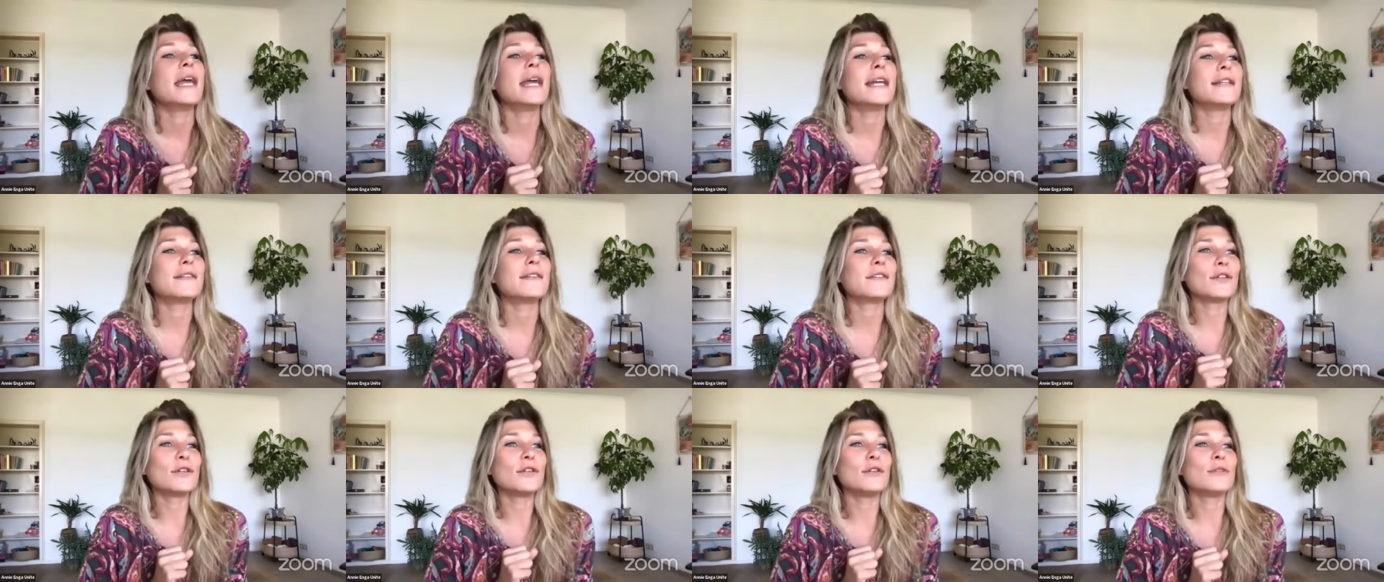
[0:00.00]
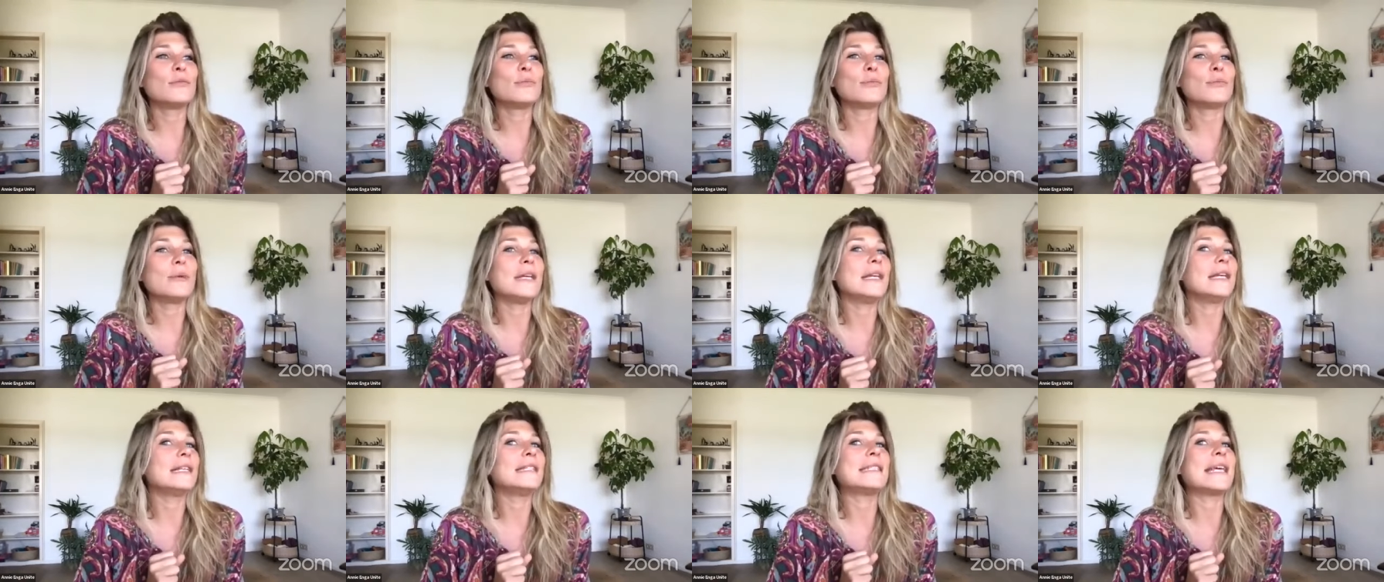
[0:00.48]
It could
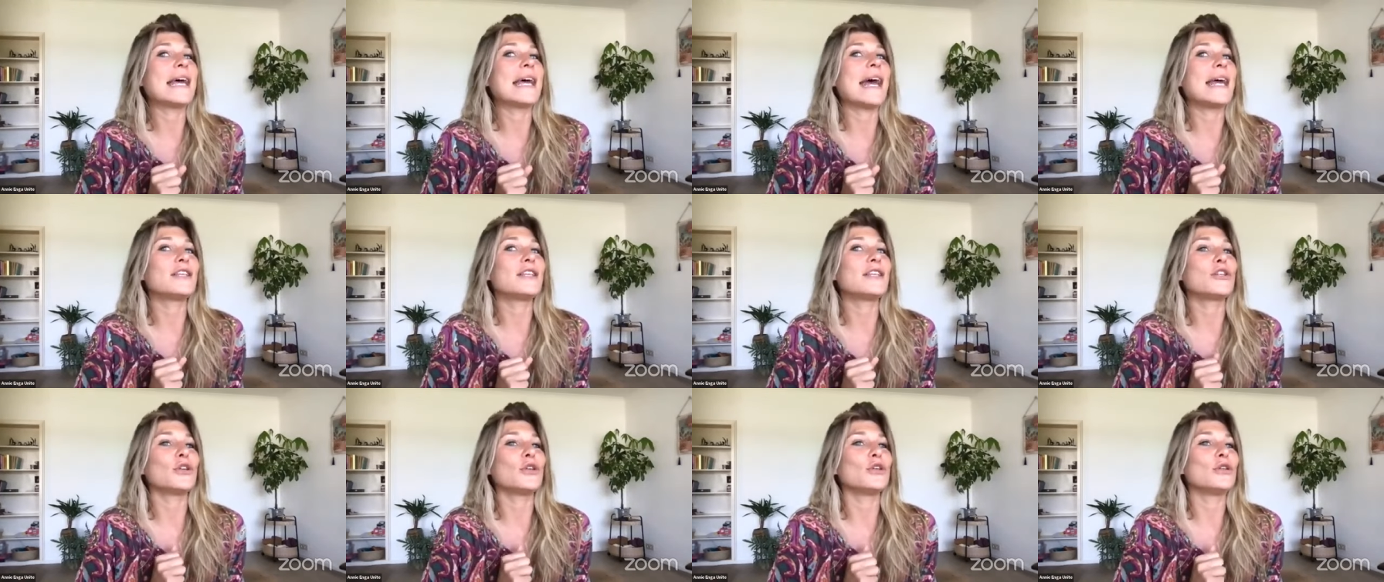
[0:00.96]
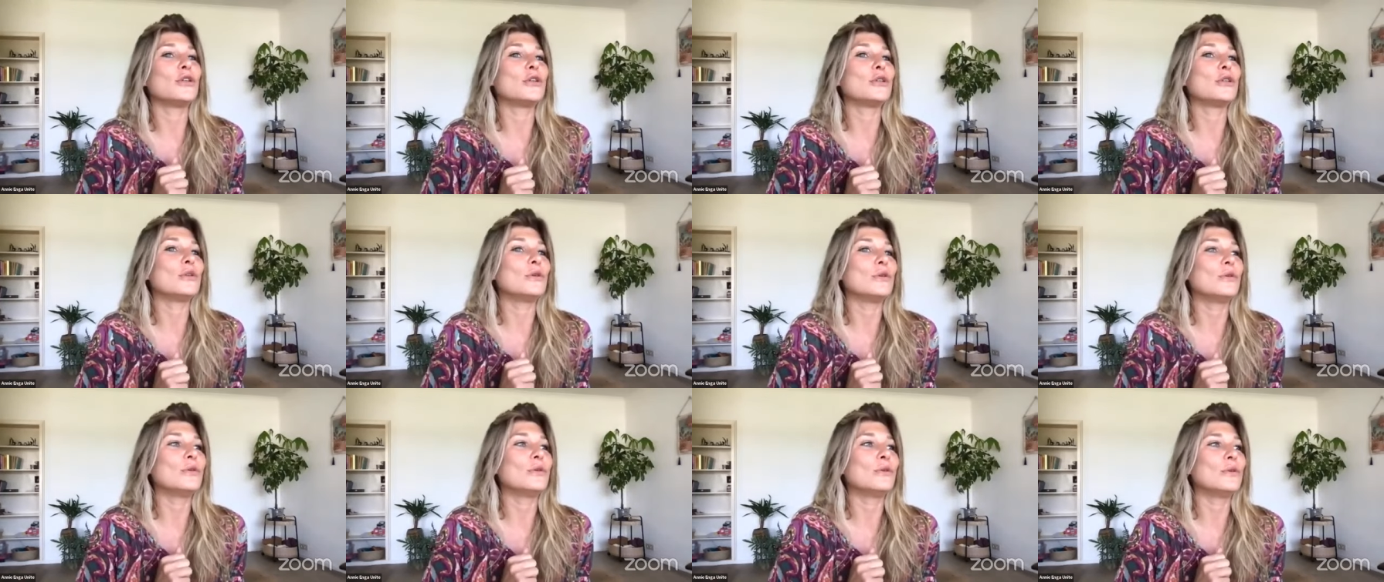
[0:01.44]
be that
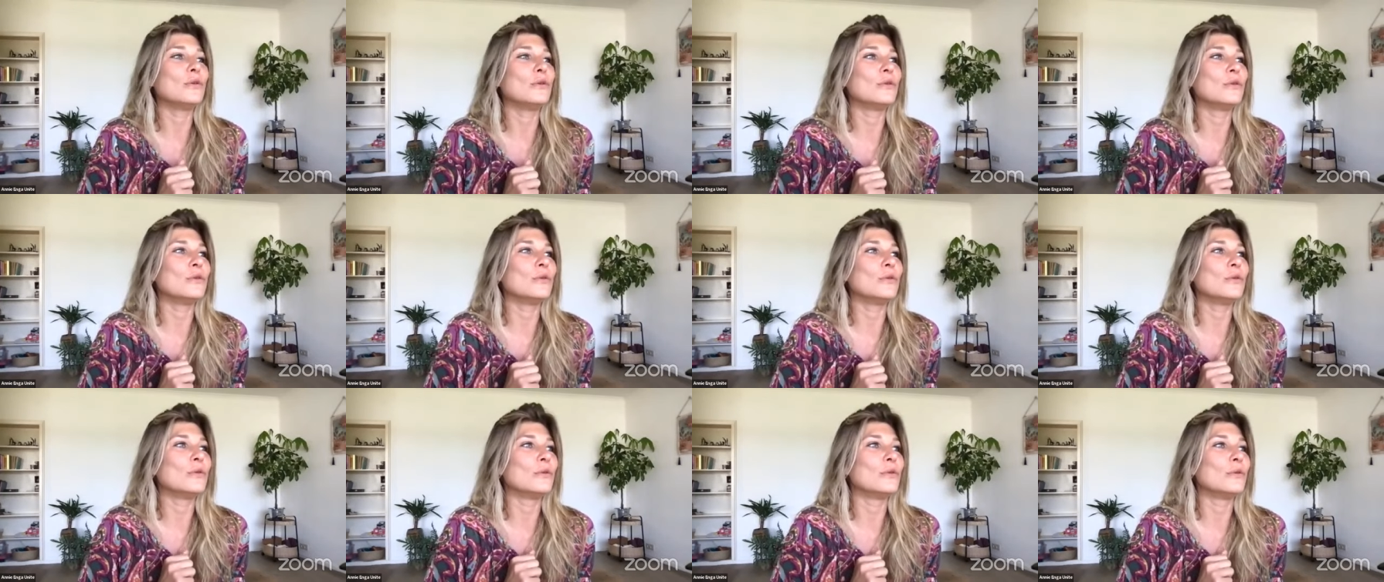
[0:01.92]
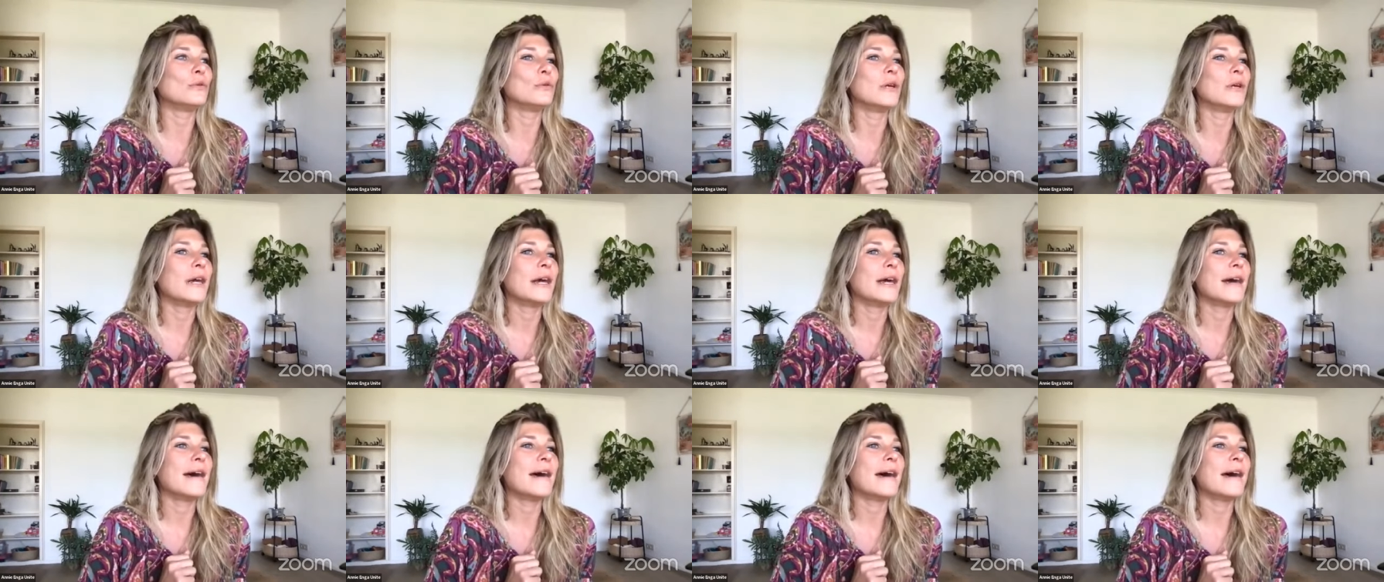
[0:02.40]

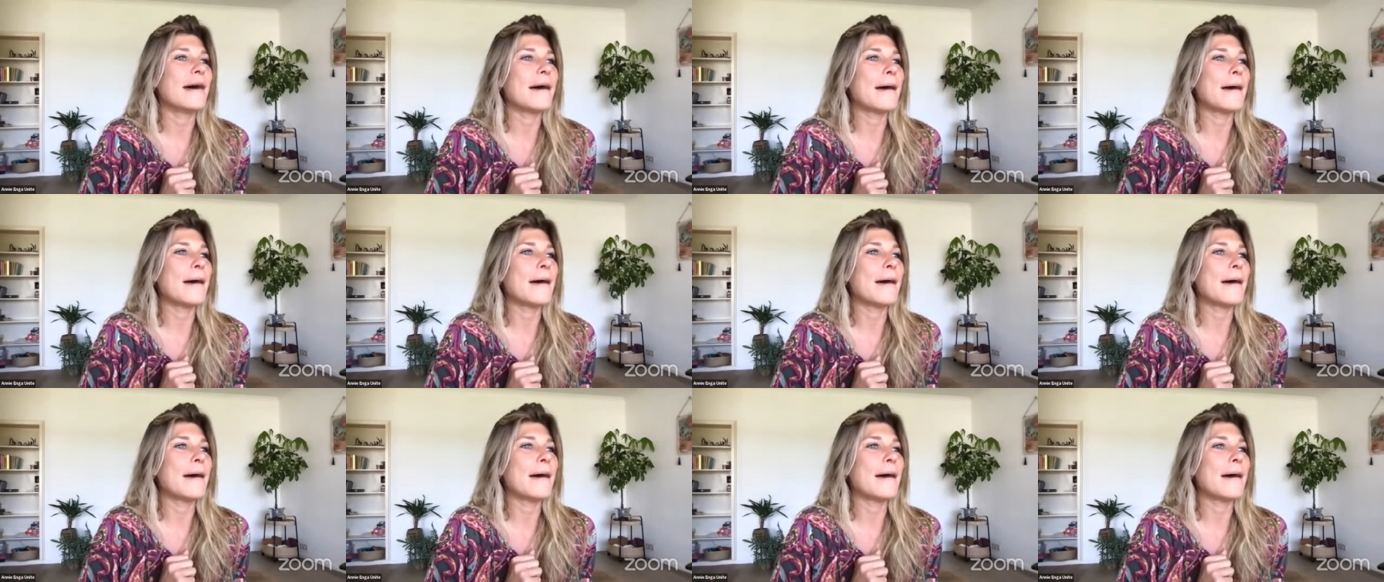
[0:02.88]
you